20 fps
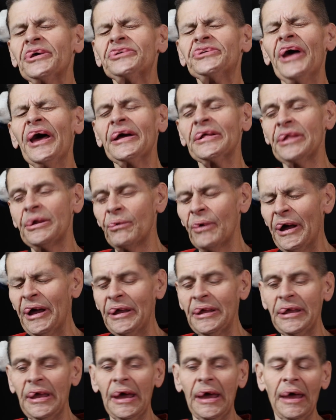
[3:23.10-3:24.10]
exactly
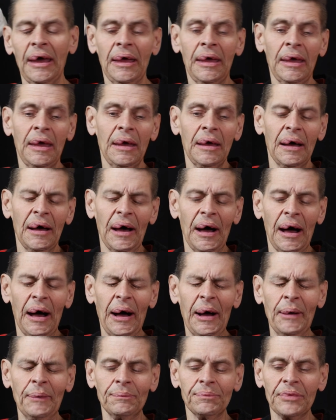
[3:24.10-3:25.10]
right, yeah.
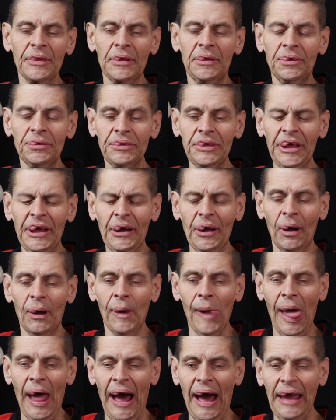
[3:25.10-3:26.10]

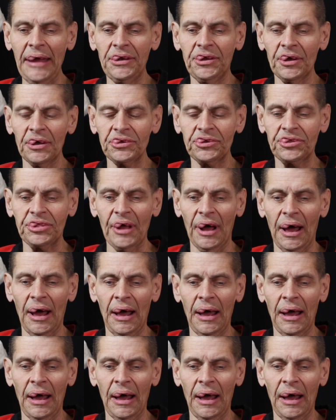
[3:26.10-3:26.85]
I just,